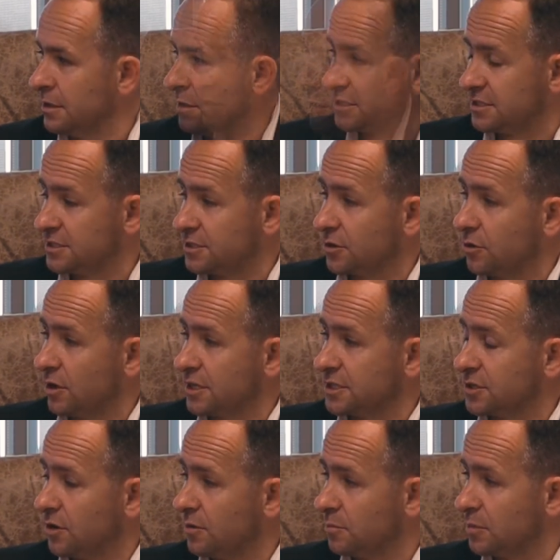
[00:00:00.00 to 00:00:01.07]
This is a good
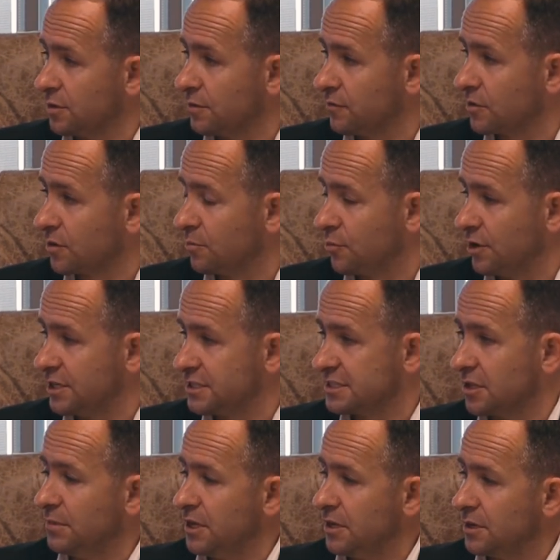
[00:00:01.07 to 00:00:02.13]
example of a
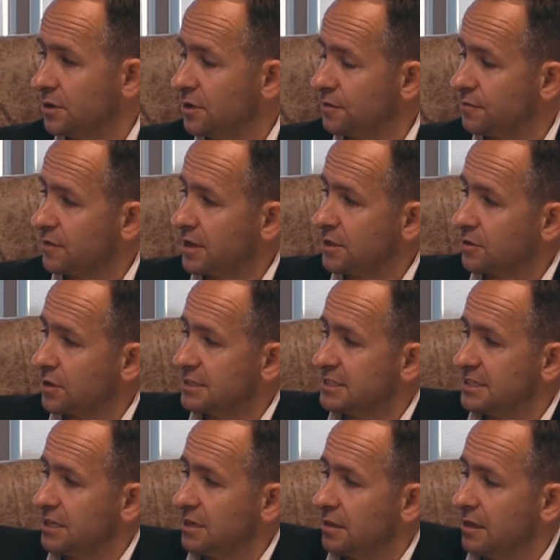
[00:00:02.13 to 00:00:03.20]
compressed median nerve, and you can
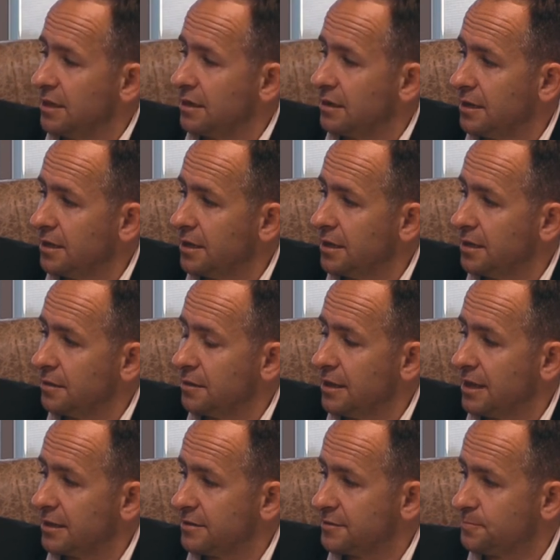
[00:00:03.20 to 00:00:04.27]
see clearly here
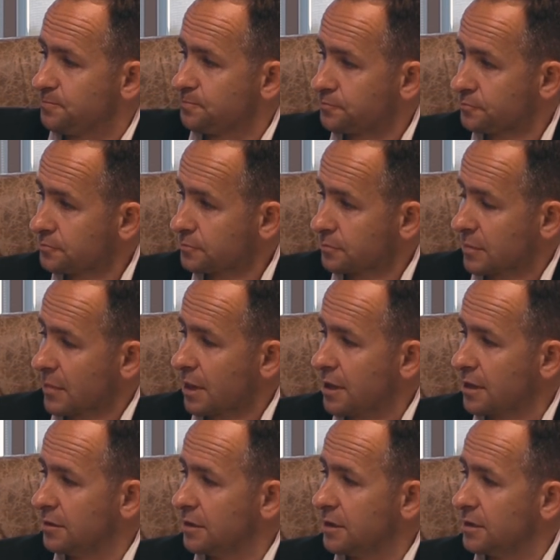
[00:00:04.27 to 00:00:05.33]
that
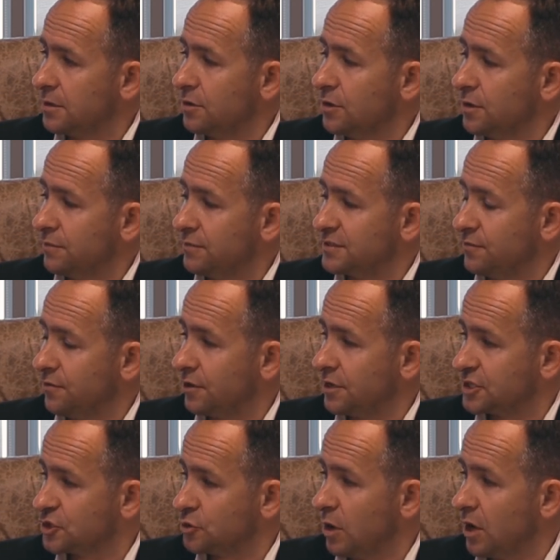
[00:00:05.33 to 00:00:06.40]
the nerve is very
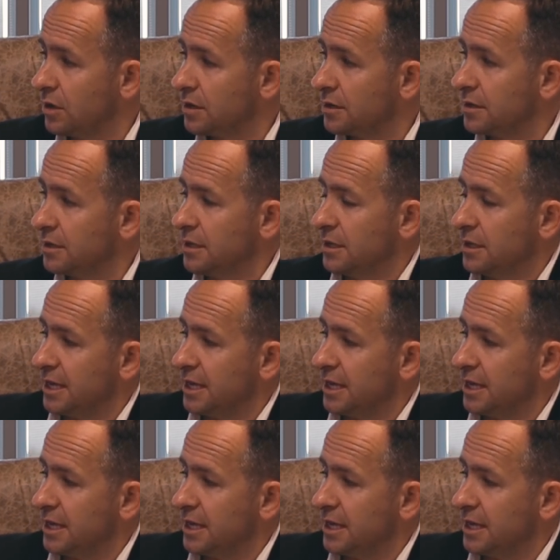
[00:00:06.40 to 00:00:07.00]
swollen.